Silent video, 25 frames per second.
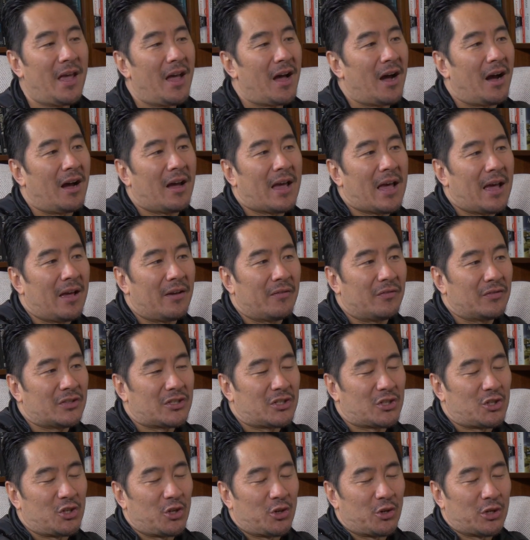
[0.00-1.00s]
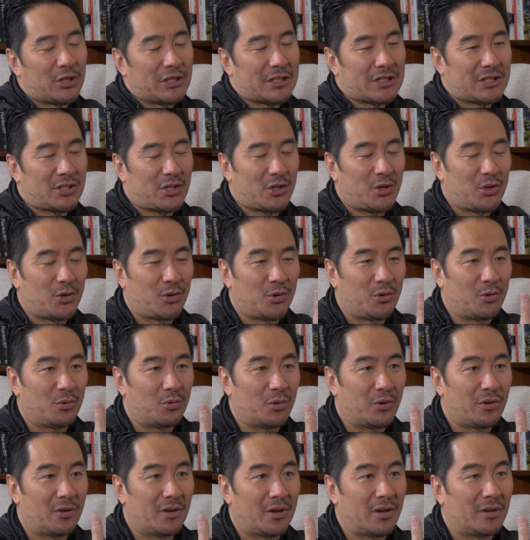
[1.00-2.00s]
I have students
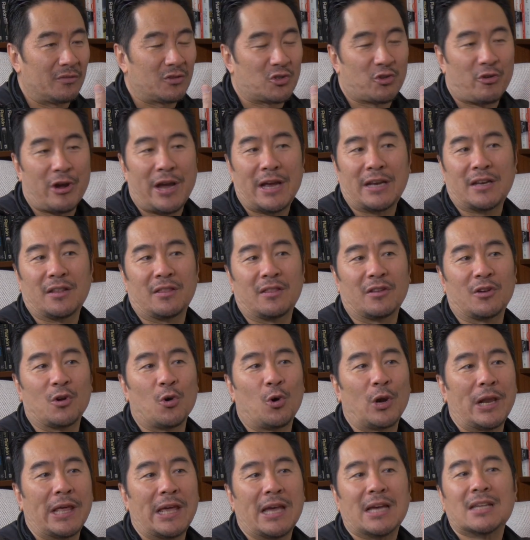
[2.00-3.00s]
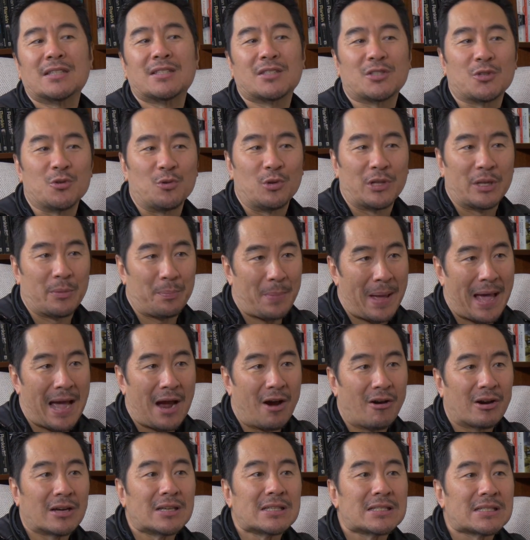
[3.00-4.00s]
who have trained at the Gaulier School in
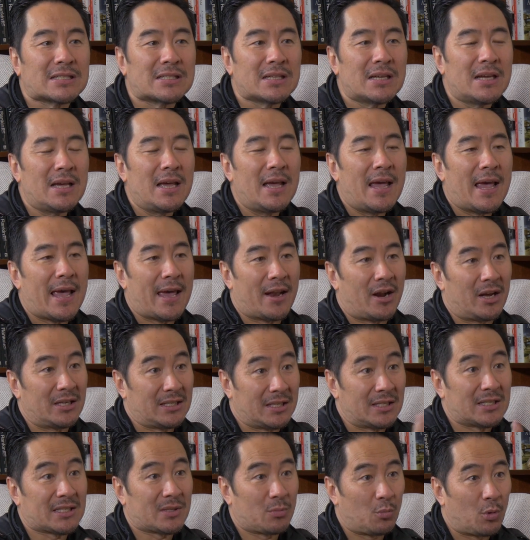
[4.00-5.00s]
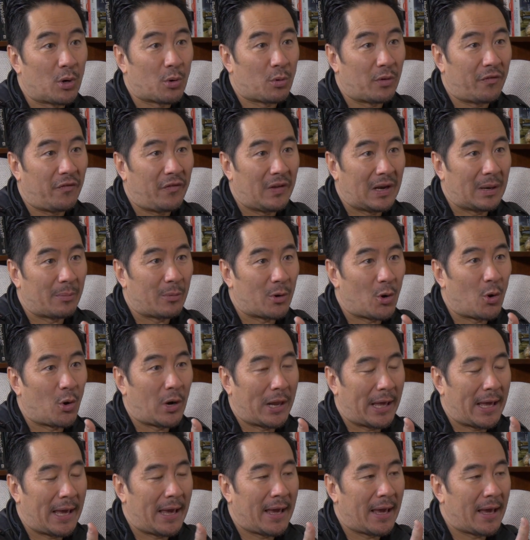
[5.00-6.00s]
Paris, and I did some work with Philippe
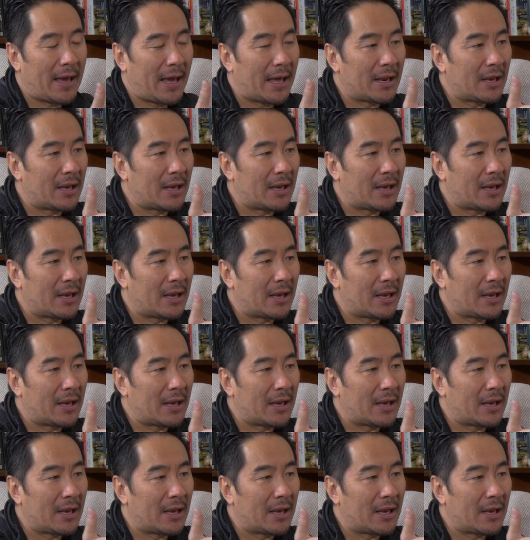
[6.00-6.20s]
Gaulier,